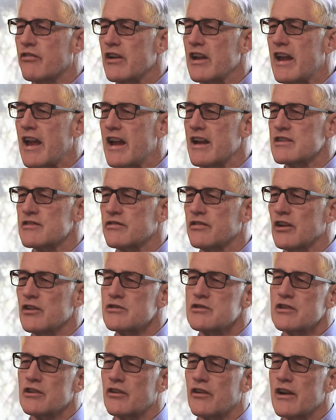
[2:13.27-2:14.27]
free cash flow
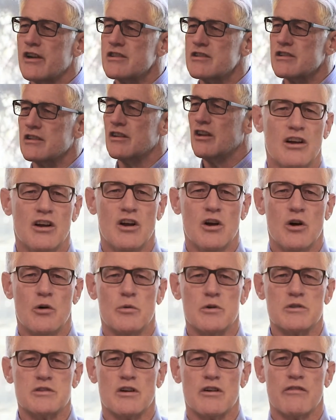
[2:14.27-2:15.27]
generation
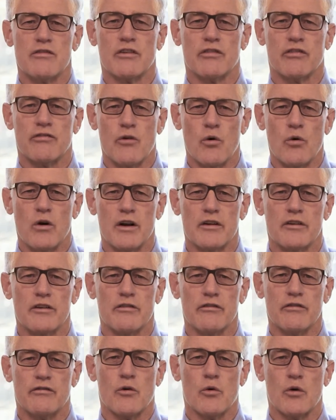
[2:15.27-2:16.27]
was over
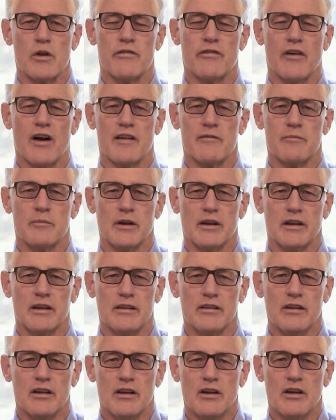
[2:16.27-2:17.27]
$445 million.